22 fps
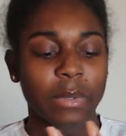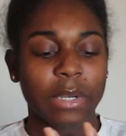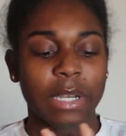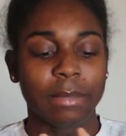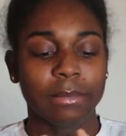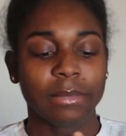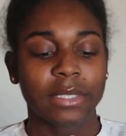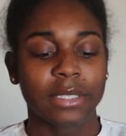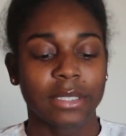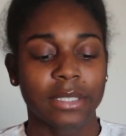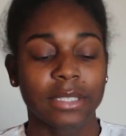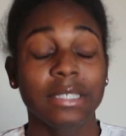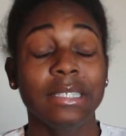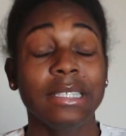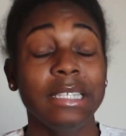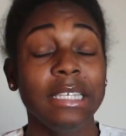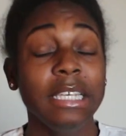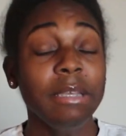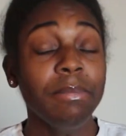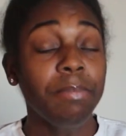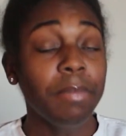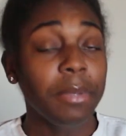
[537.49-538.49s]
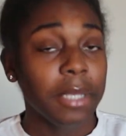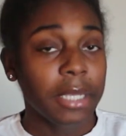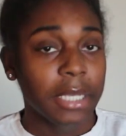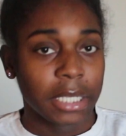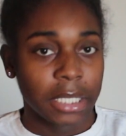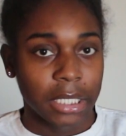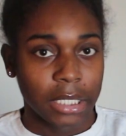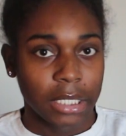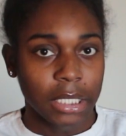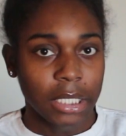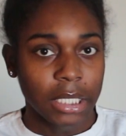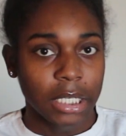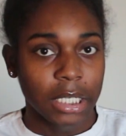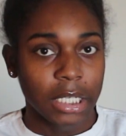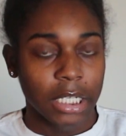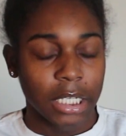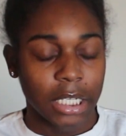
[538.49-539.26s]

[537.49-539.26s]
when I'm sleeping,